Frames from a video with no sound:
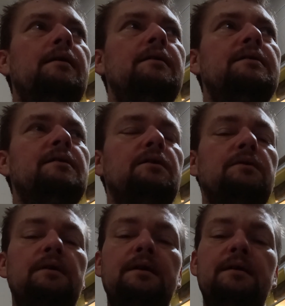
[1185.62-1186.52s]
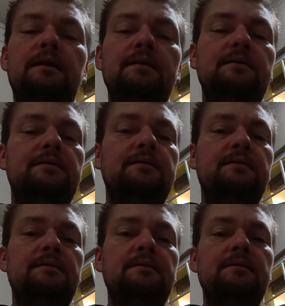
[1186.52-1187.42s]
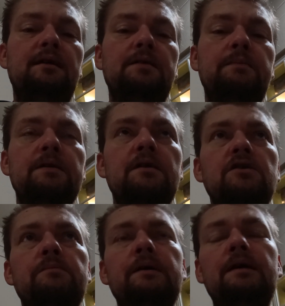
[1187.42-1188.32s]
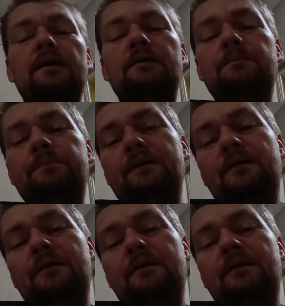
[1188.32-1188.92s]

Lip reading: So it's been such a big help,